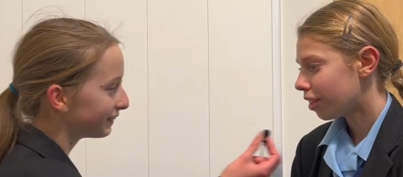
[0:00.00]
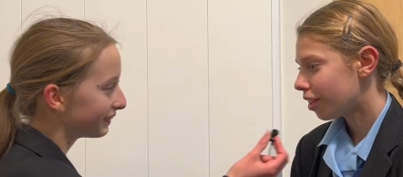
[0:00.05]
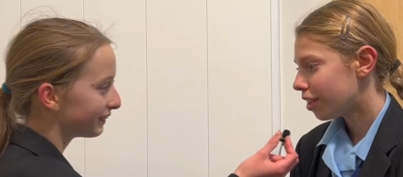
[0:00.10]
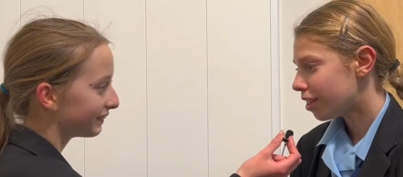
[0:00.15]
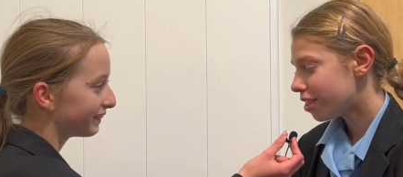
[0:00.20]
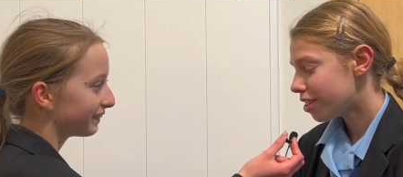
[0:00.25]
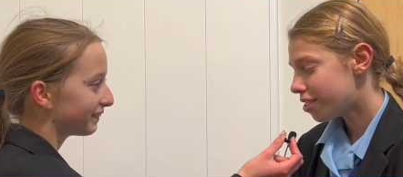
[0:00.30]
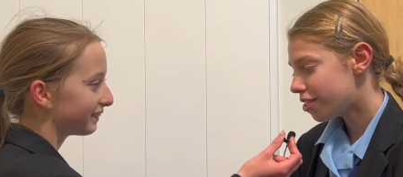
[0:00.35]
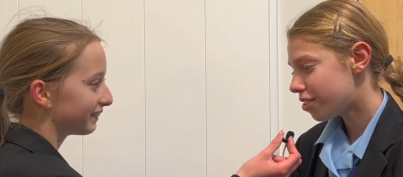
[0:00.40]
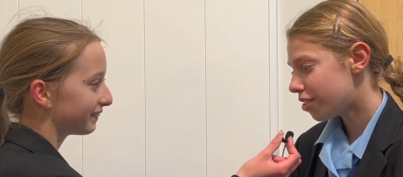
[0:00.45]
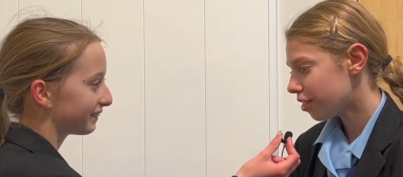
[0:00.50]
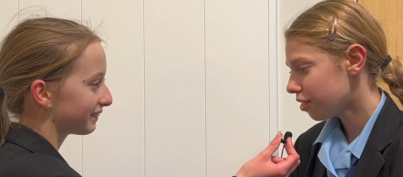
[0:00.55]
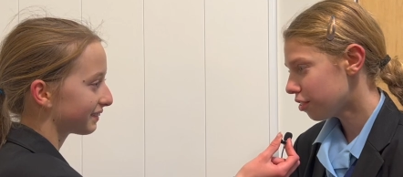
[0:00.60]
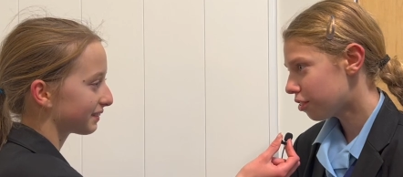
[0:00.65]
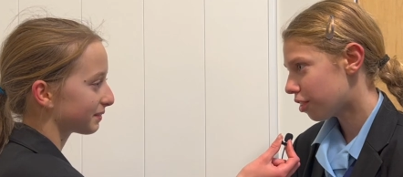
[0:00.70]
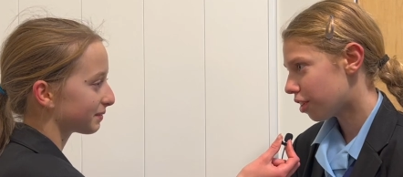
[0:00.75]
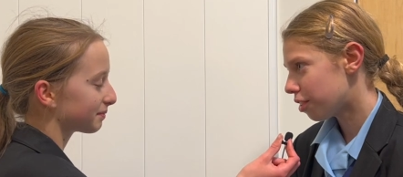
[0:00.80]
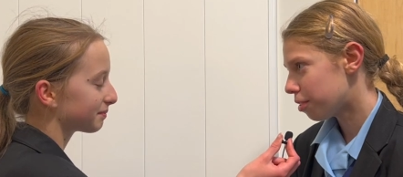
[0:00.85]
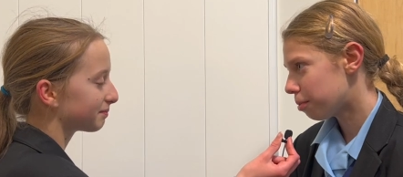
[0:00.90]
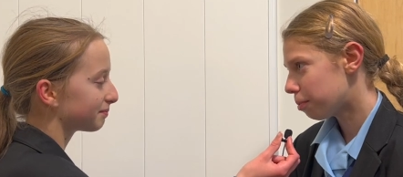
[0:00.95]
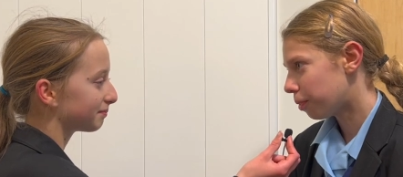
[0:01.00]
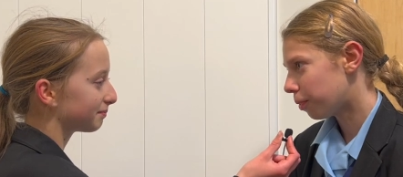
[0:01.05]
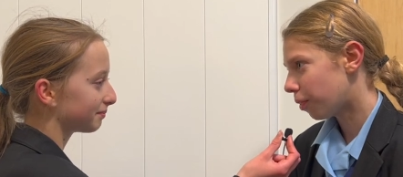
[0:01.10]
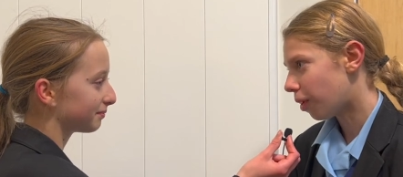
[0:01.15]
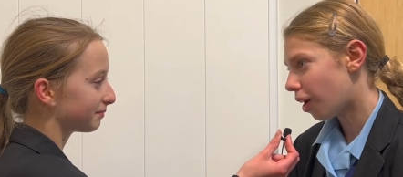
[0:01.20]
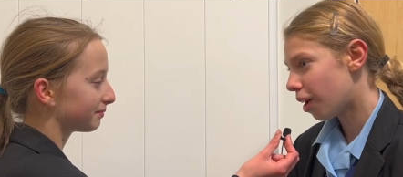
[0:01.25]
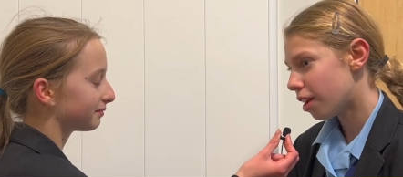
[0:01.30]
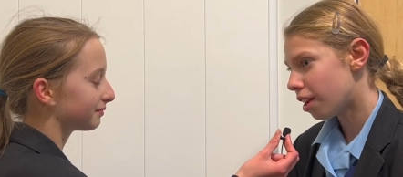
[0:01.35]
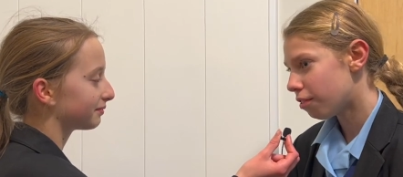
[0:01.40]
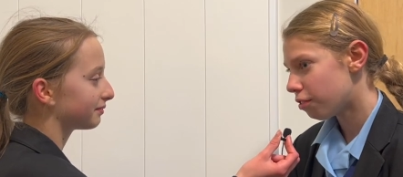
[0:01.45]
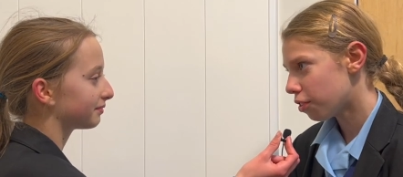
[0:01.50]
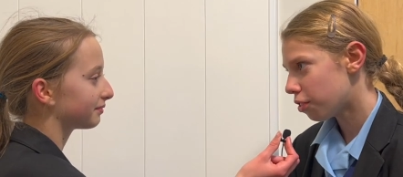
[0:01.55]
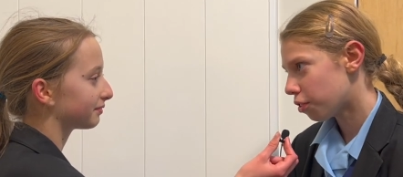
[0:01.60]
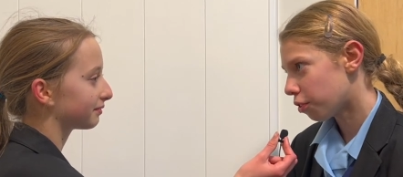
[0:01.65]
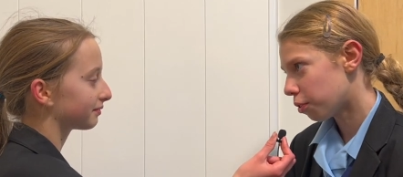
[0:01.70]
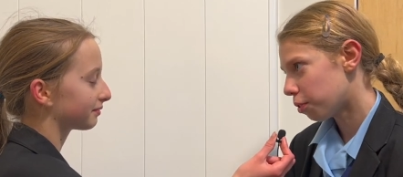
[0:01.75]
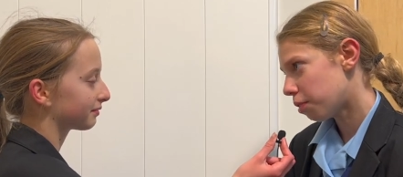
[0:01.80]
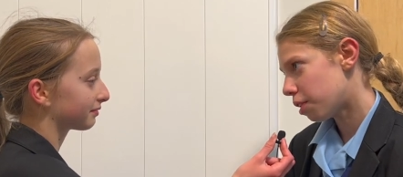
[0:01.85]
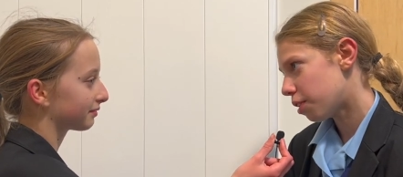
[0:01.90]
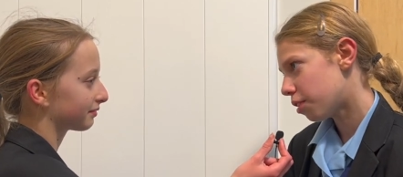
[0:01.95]
Speaker 1: This is incredible. I never
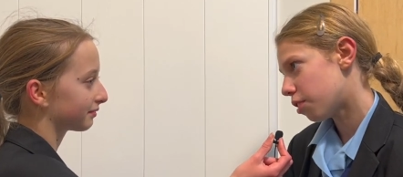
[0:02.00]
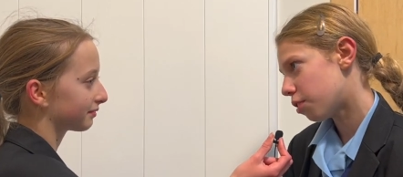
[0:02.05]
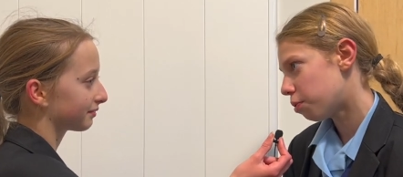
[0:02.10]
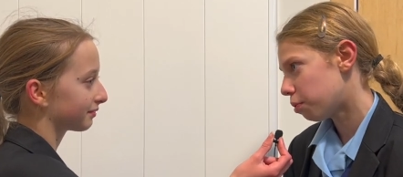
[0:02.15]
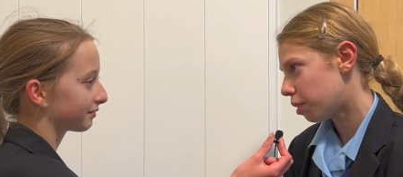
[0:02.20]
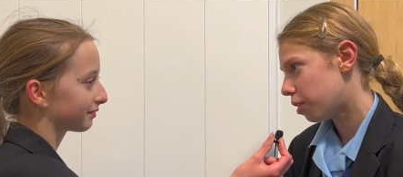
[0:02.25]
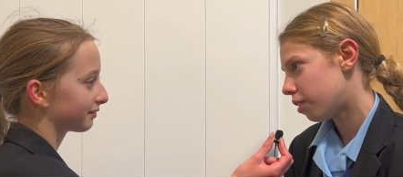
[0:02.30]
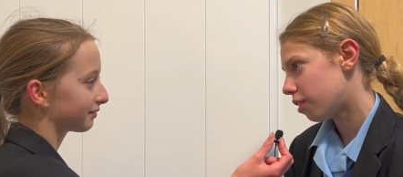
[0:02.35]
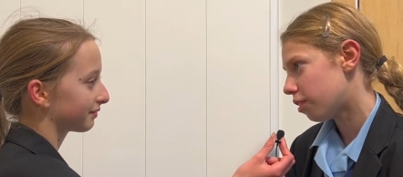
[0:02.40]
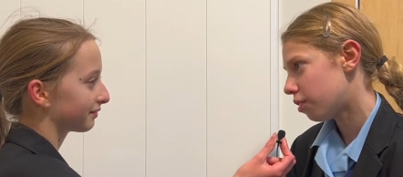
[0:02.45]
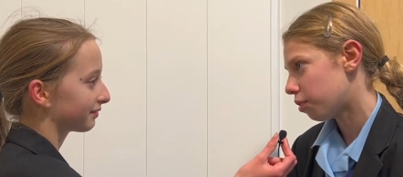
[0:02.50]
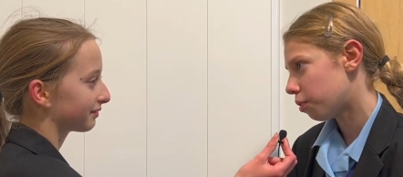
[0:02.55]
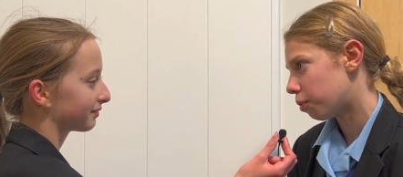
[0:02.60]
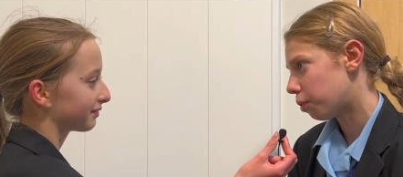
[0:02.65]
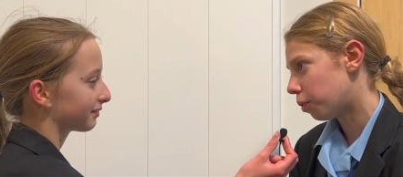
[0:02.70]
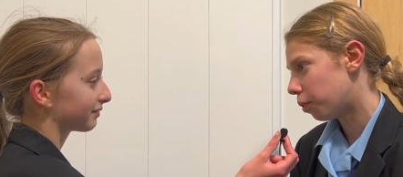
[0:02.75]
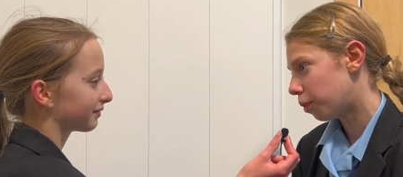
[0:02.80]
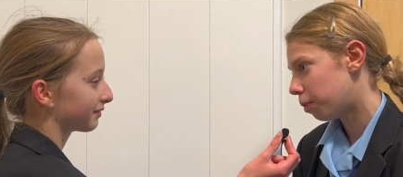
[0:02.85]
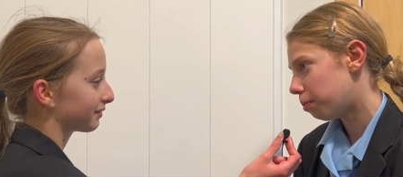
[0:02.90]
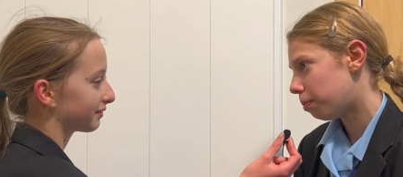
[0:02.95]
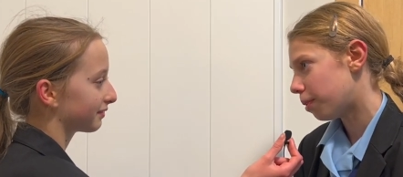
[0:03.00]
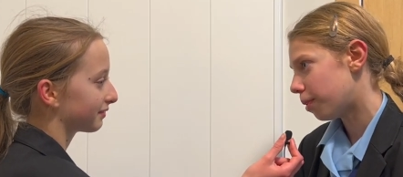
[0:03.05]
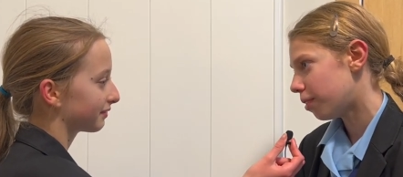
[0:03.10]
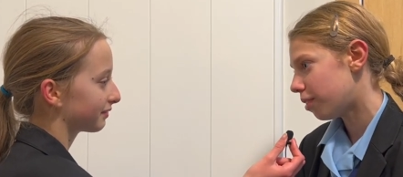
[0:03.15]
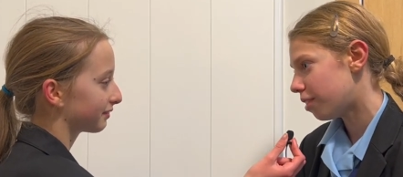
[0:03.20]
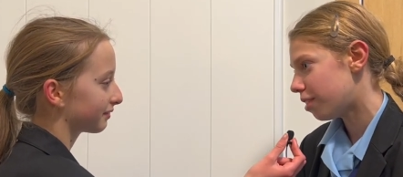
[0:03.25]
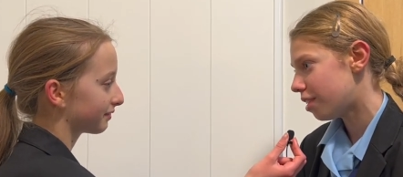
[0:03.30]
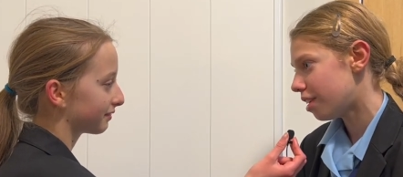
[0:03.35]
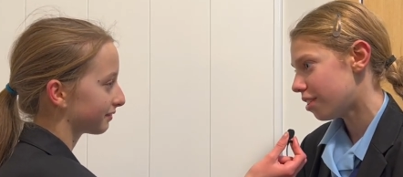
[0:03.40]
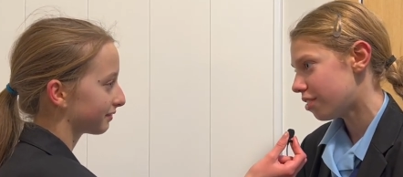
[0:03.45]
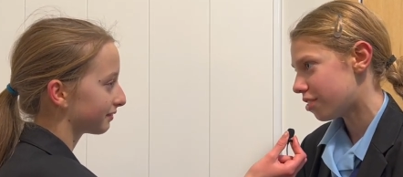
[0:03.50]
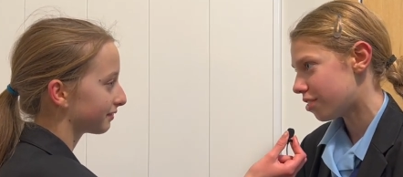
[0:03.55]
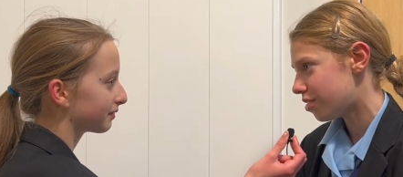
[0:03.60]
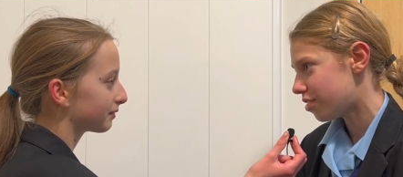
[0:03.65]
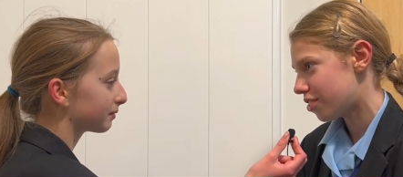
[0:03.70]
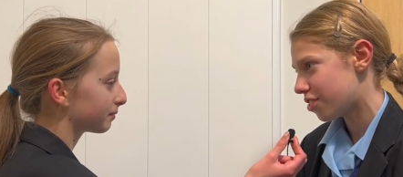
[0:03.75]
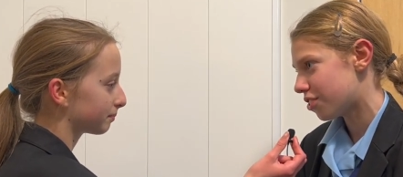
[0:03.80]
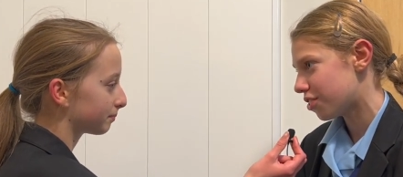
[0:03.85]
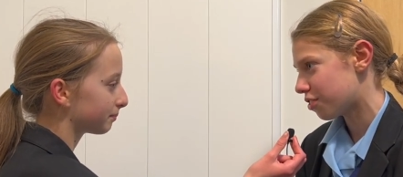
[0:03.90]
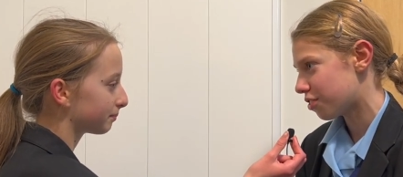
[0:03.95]
thought we could win this award, but this is just